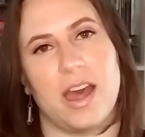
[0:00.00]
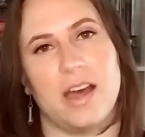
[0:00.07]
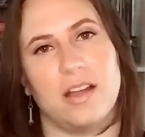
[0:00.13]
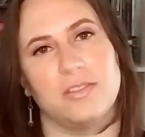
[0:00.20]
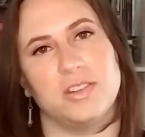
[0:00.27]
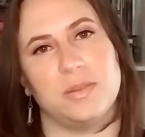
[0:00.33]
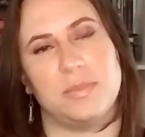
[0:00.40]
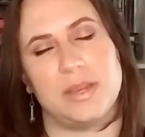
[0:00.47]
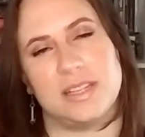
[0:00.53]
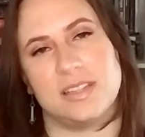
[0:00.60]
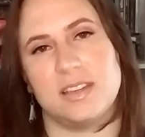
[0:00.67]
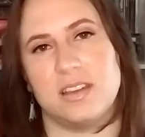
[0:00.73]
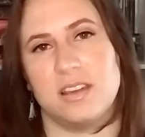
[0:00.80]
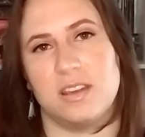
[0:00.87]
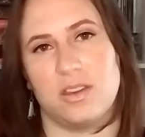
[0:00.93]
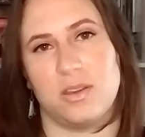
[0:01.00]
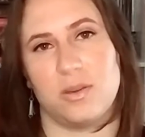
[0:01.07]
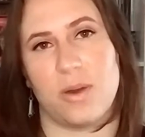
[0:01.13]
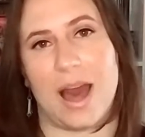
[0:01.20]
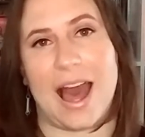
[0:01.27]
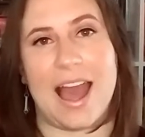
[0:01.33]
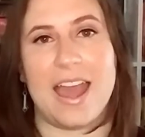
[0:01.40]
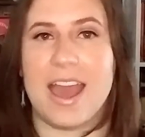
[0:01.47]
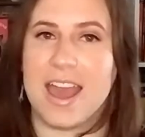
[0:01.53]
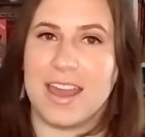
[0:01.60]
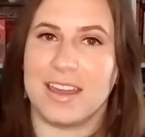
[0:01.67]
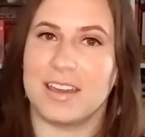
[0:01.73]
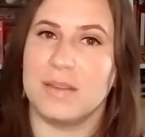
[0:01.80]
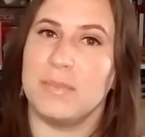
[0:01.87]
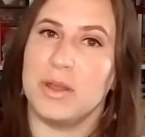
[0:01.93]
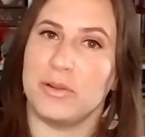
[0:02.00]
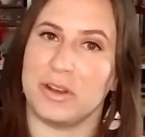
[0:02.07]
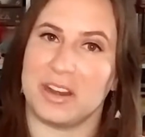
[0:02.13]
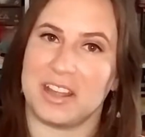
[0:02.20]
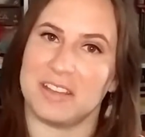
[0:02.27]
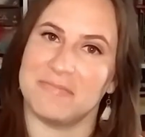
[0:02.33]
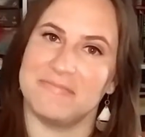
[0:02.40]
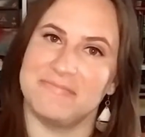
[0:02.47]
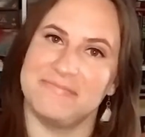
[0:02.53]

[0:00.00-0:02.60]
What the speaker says: LGBTQIA community.